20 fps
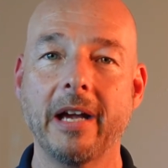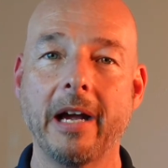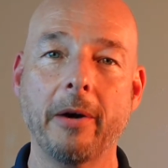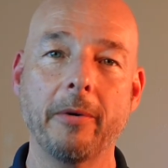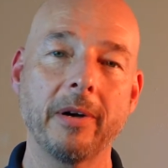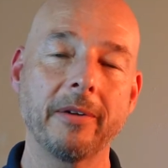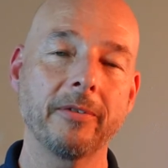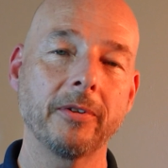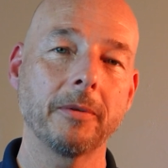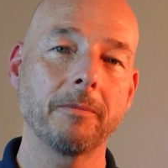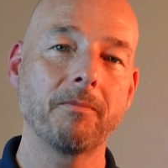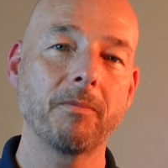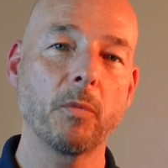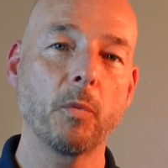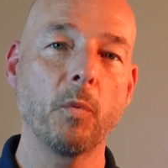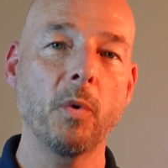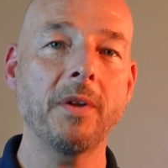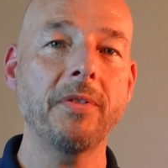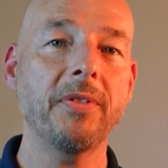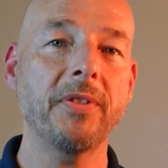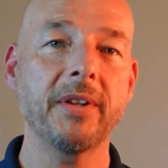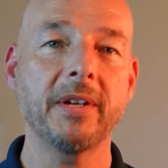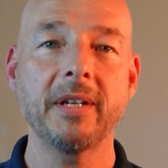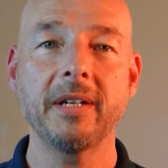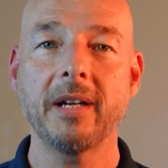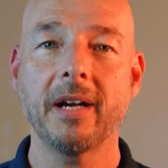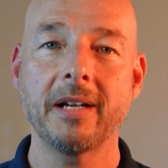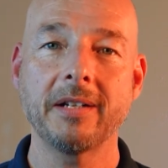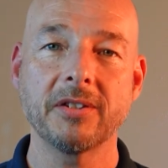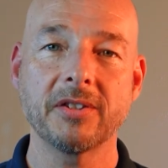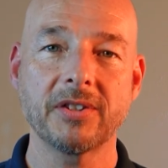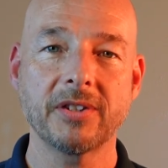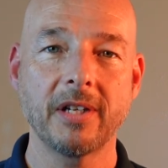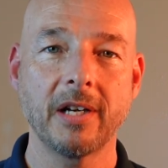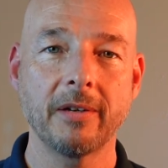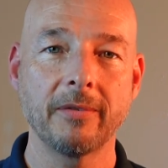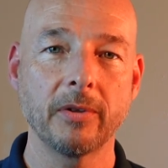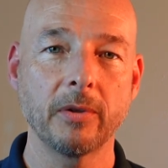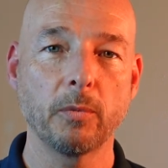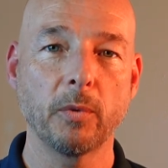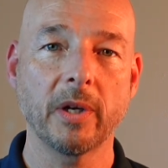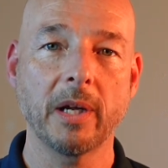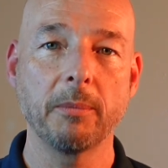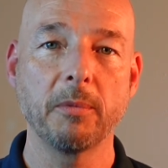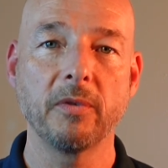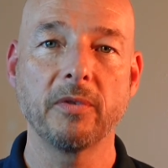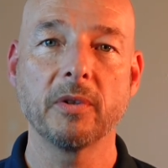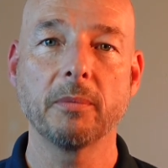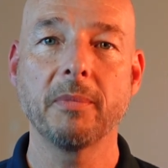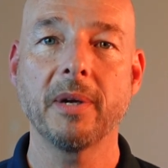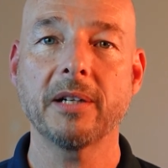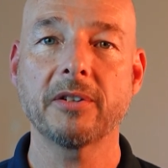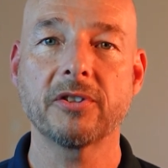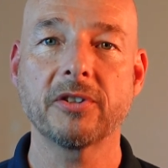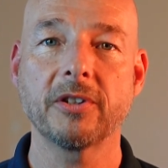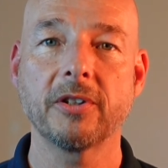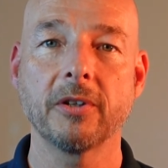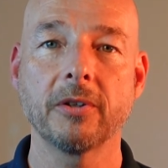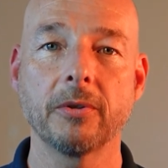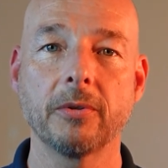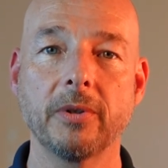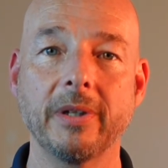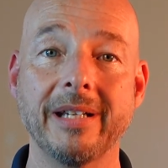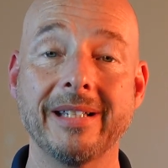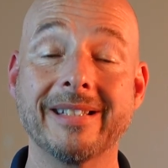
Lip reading: However, one thing I discovered when I moved to Mexico